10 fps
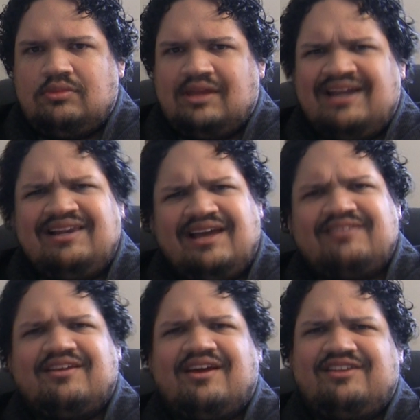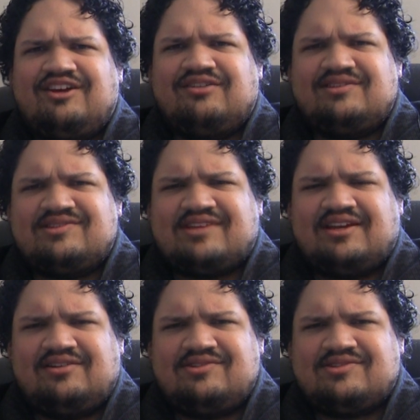I like the idea of the
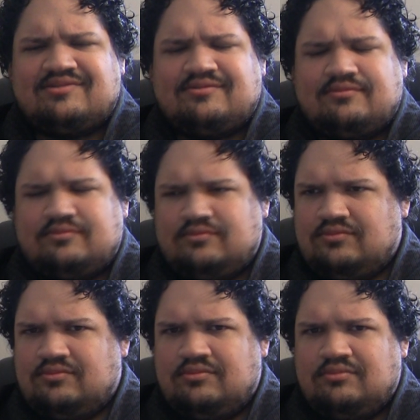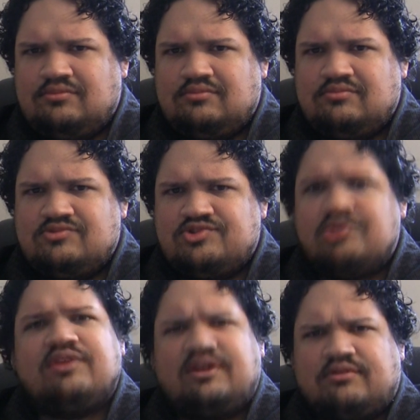stylus. So
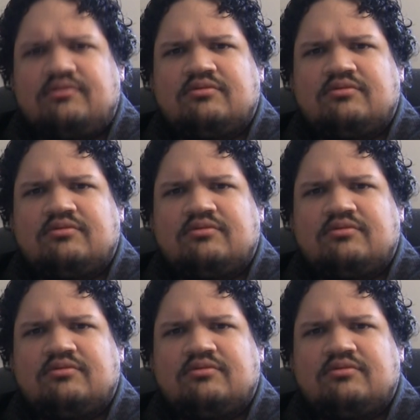there.